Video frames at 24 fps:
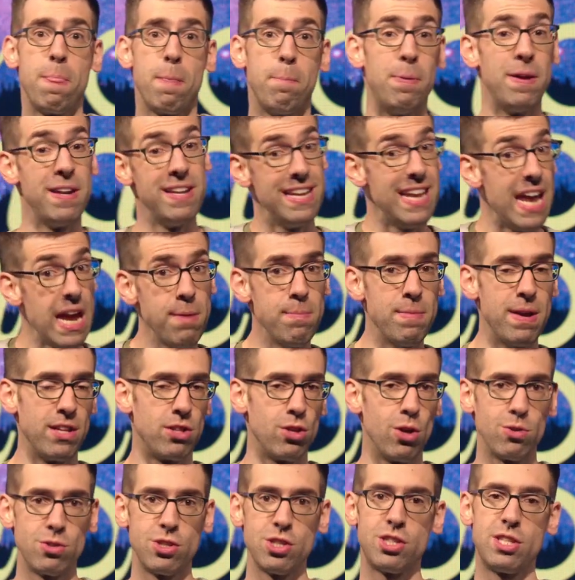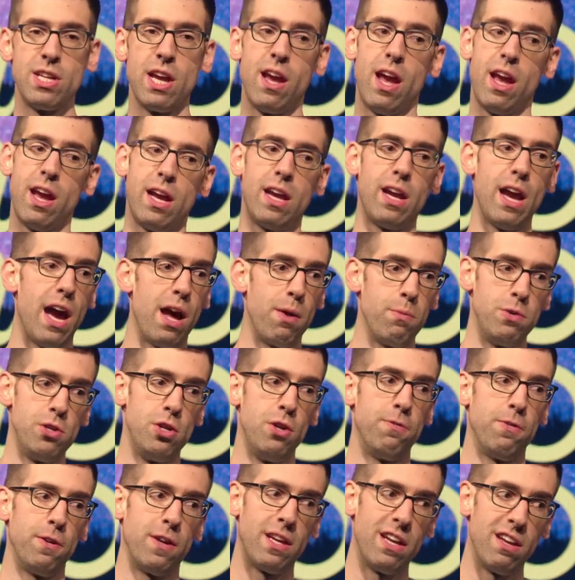But name it. Don't just say, hey, God, would
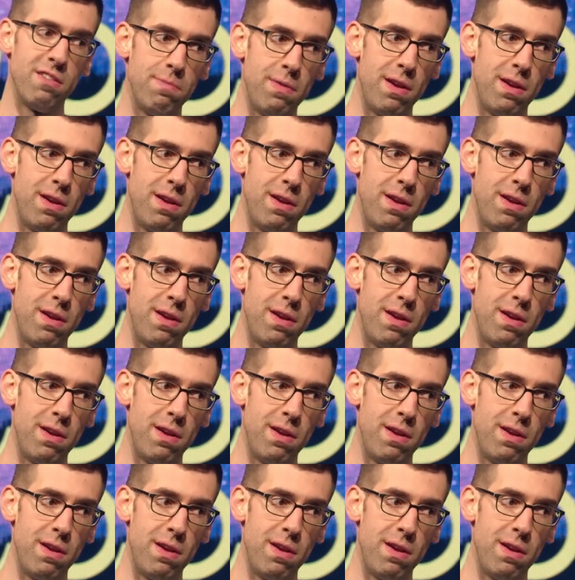you forgive